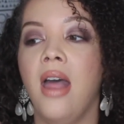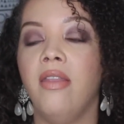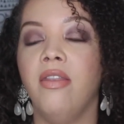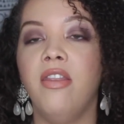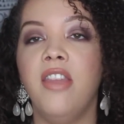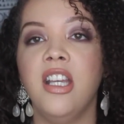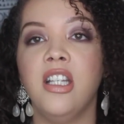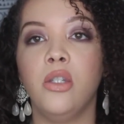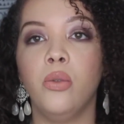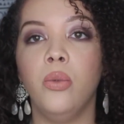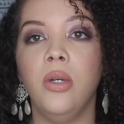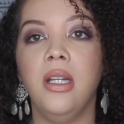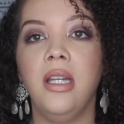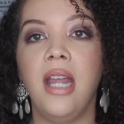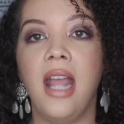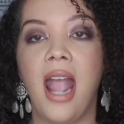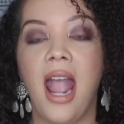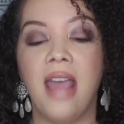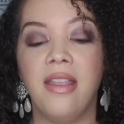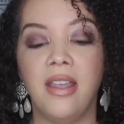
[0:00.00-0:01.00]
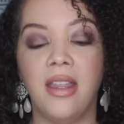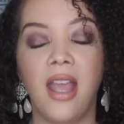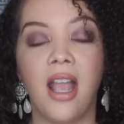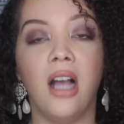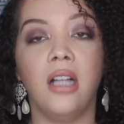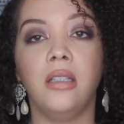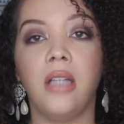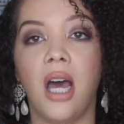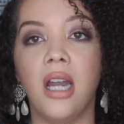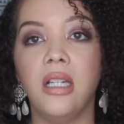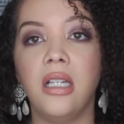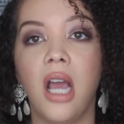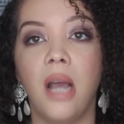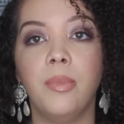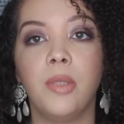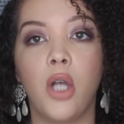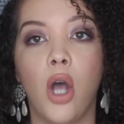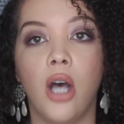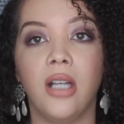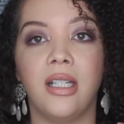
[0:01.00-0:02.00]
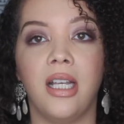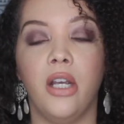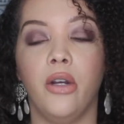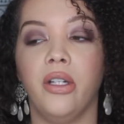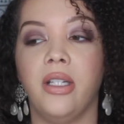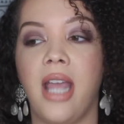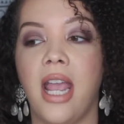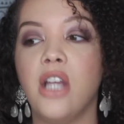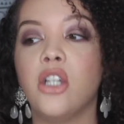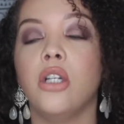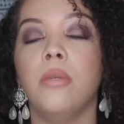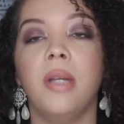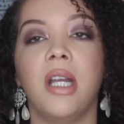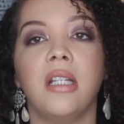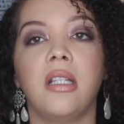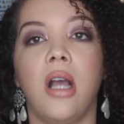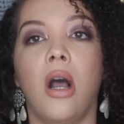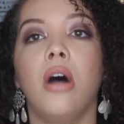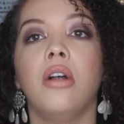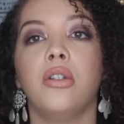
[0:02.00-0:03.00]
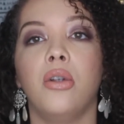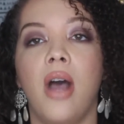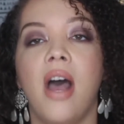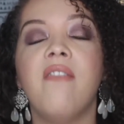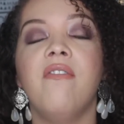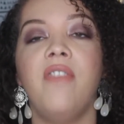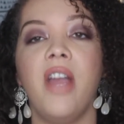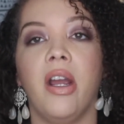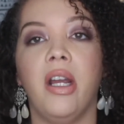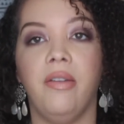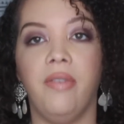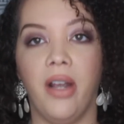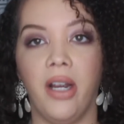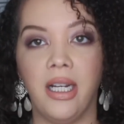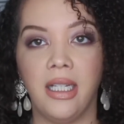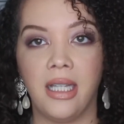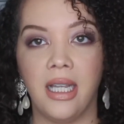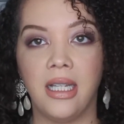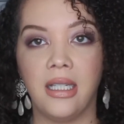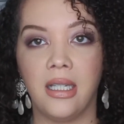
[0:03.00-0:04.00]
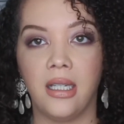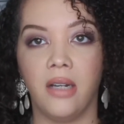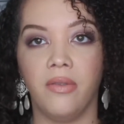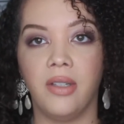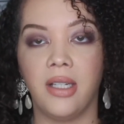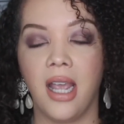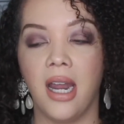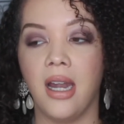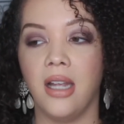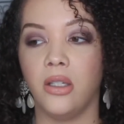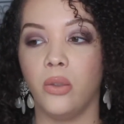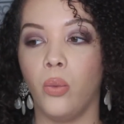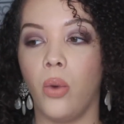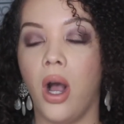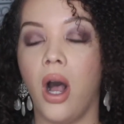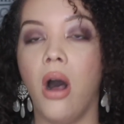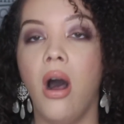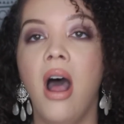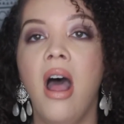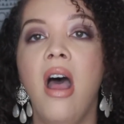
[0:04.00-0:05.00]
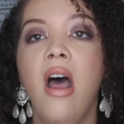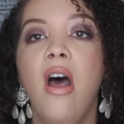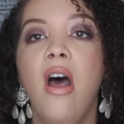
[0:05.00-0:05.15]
This one, and then they a lot of times cause irritation because I also have very, very sensitive skin as well.